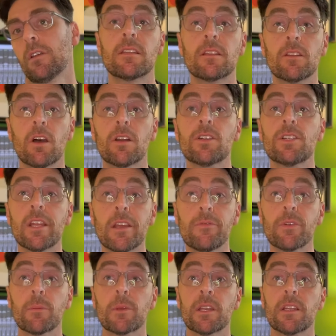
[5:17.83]
large
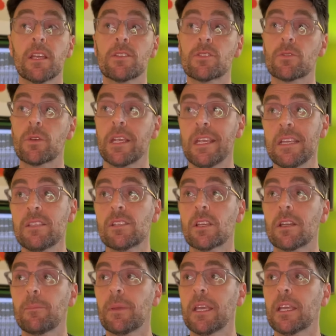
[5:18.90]
diaphragm condenser is going
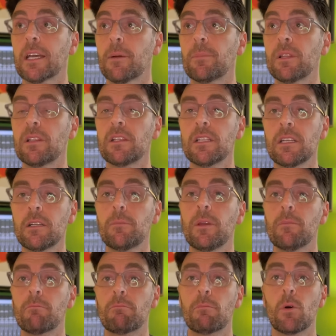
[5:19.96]
to pick up a little bit
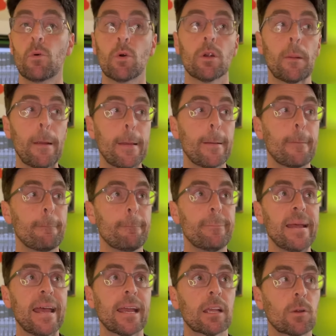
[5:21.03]
more
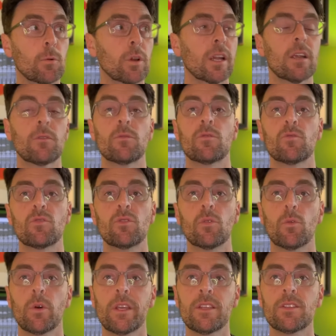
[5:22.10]
background
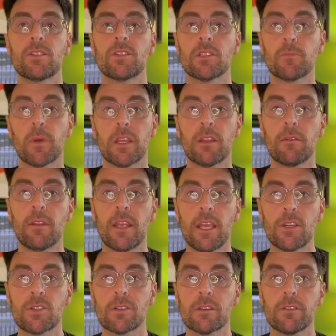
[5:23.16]
noise just by the
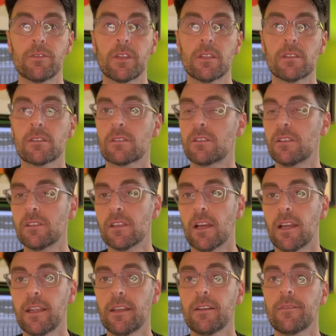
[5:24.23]
nature of its
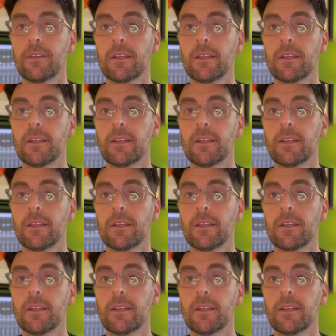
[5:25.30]
design.